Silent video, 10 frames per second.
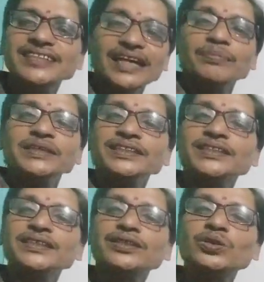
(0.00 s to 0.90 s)
That
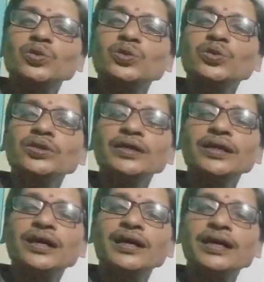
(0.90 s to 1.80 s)
means
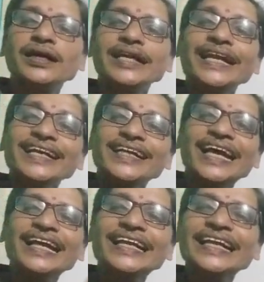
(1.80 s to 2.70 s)
to create
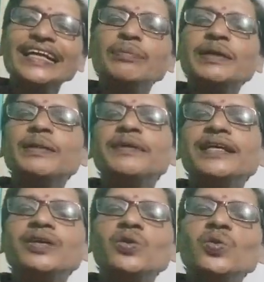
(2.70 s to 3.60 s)
a link
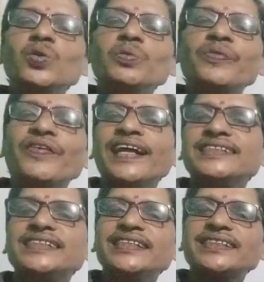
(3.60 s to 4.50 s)
between 2
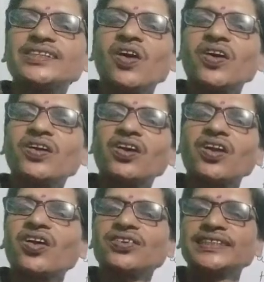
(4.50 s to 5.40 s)
phrases or
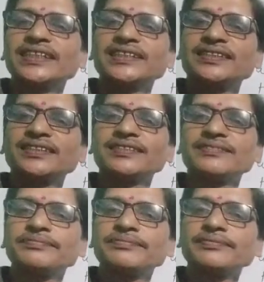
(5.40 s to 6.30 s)
clauses.
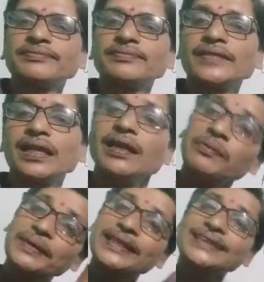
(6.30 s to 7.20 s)

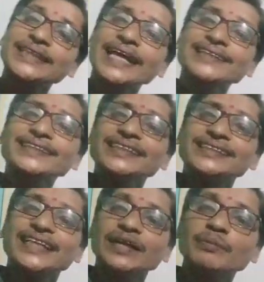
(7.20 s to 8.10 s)
With the sense
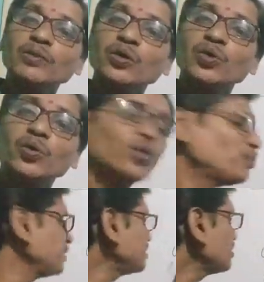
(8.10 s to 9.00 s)
is said,
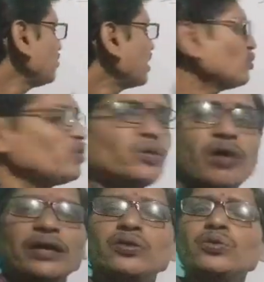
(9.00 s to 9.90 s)
who means when we
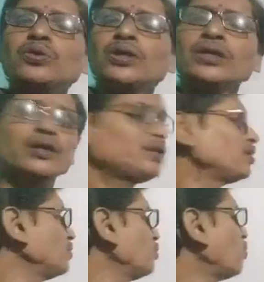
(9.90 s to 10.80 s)
want
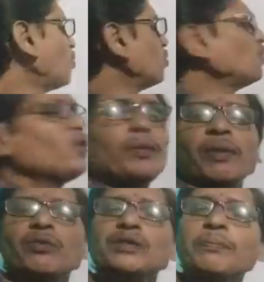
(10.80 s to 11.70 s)
to know
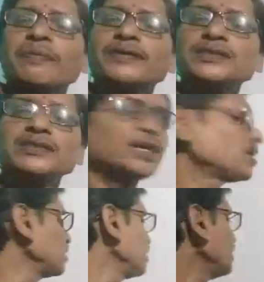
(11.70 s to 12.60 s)
about the
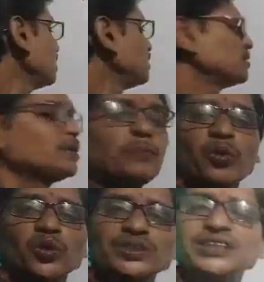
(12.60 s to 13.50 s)
person,
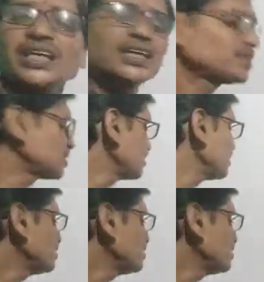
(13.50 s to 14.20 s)
the process,